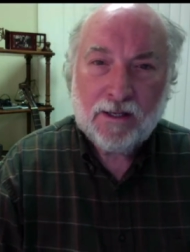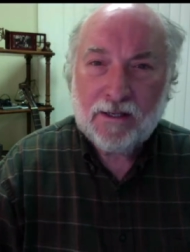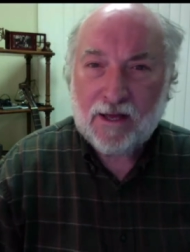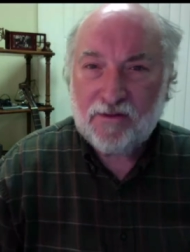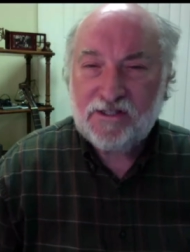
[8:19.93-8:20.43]

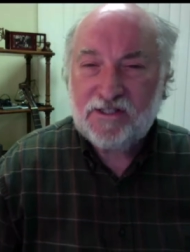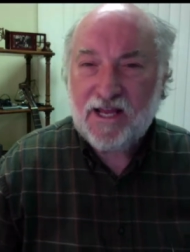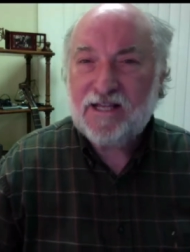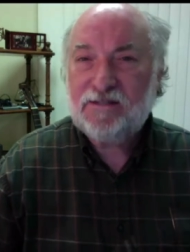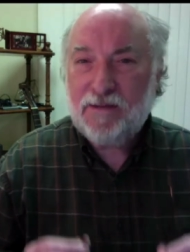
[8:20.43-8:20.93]
Now, this
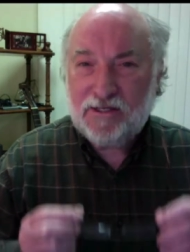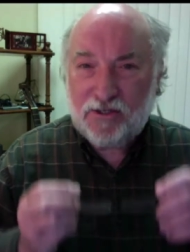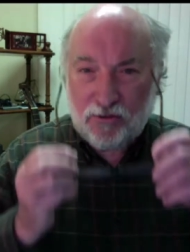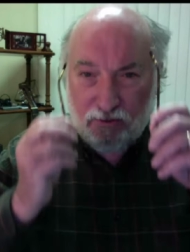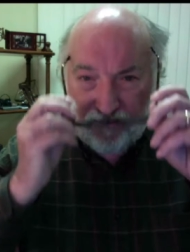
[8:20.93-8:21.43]
takes me
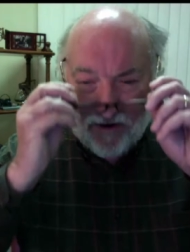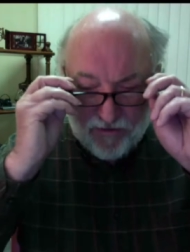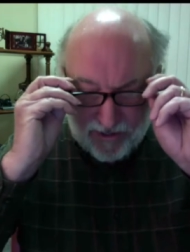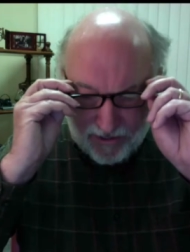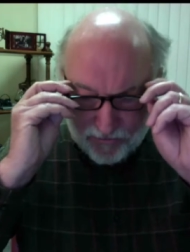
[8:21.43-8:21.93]
to a
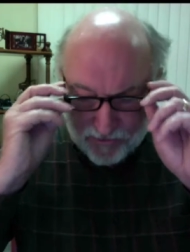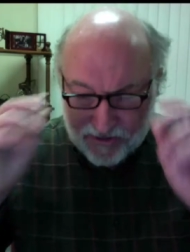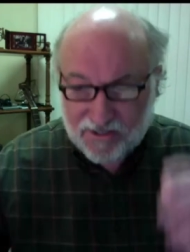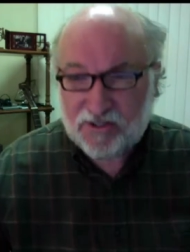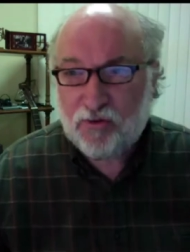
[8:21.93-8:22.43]
very
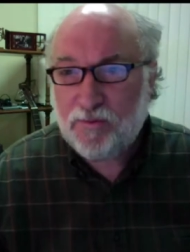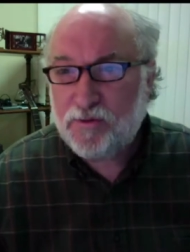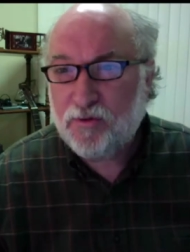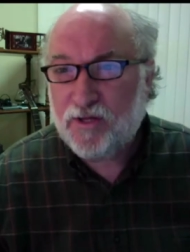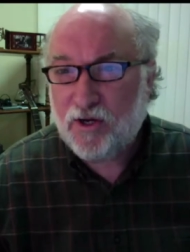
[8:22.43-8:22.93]
interesting
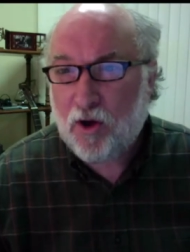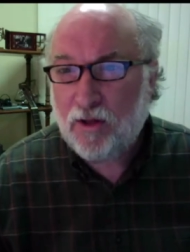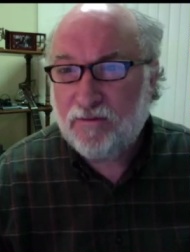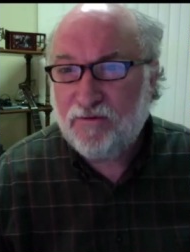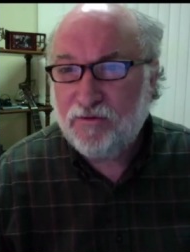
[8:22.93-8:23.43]
scripture that all
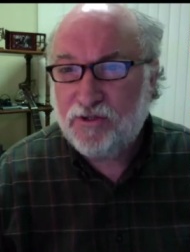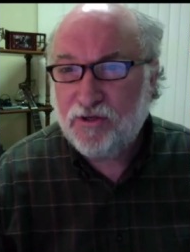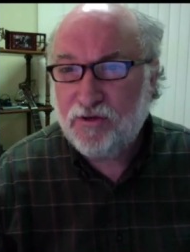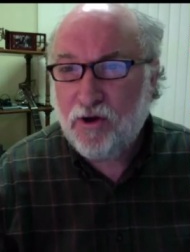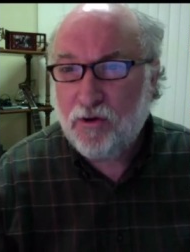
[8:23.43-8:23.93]
of you
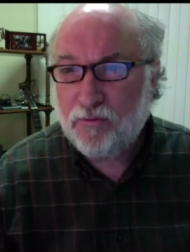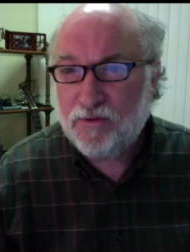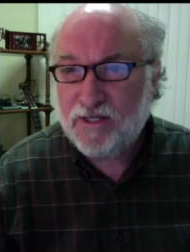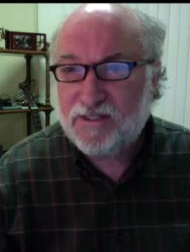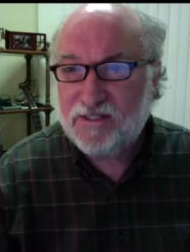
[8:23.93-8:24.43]
should know.
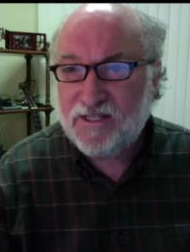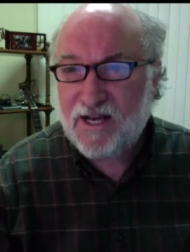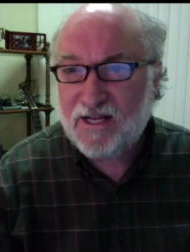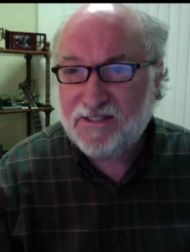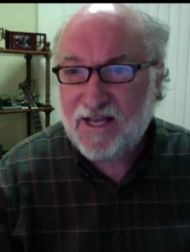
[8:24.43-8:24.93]
This is in
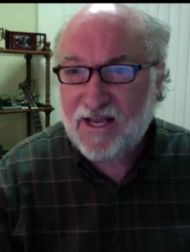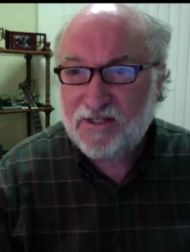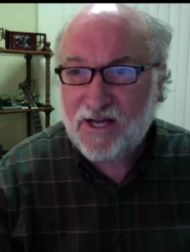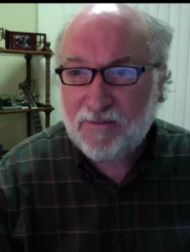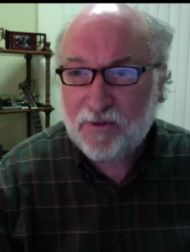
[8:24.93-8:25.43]
Isaiah
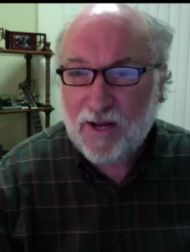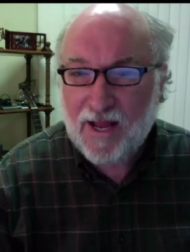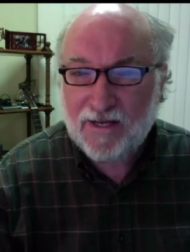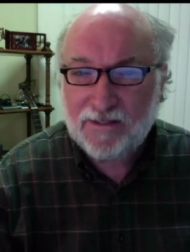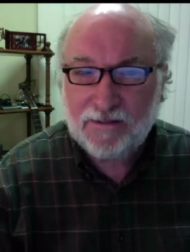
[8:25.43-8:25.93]
chapter
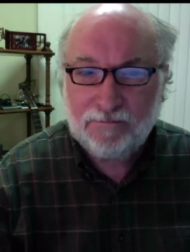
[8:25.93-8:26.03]
8.